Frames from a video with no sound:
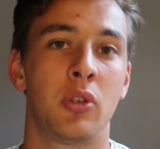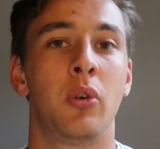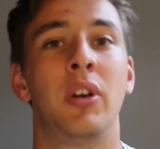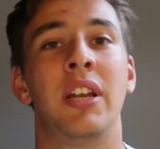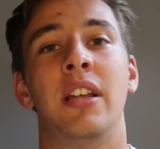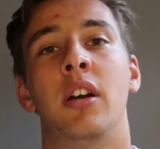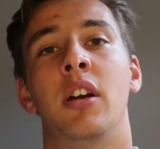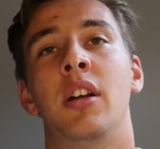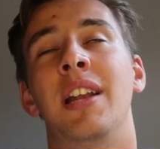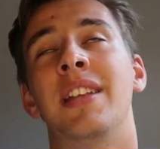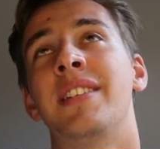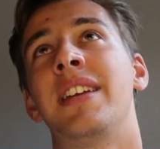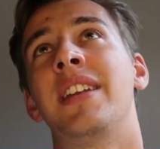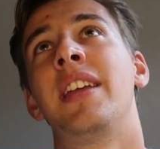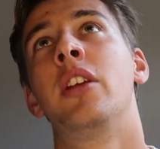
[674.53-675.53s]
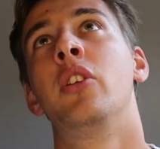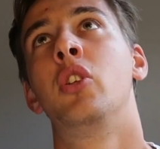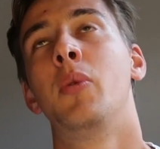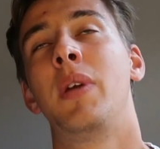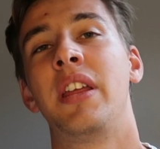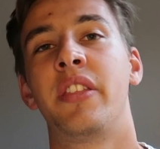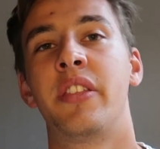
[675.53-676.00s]
So let's say that you
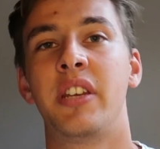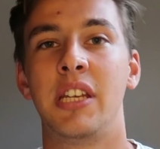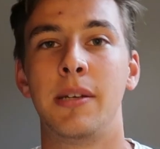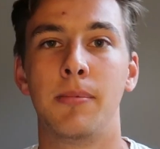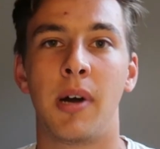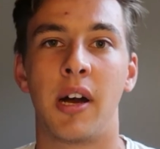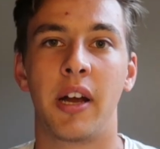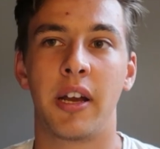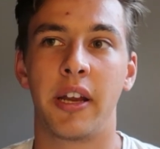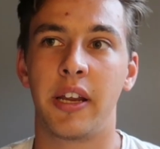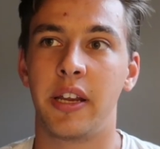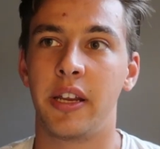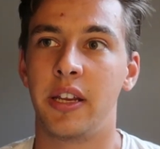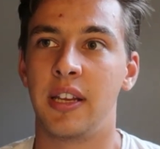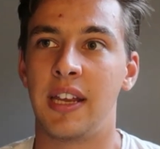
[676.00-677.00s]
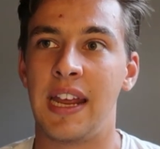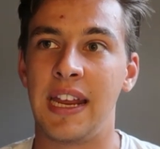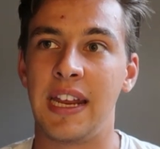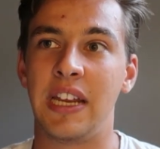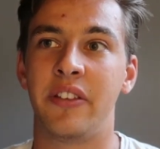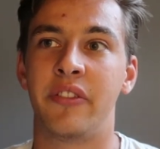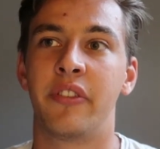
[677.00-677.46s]
do a
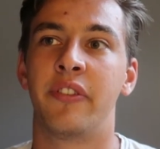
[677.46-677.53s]
3x8,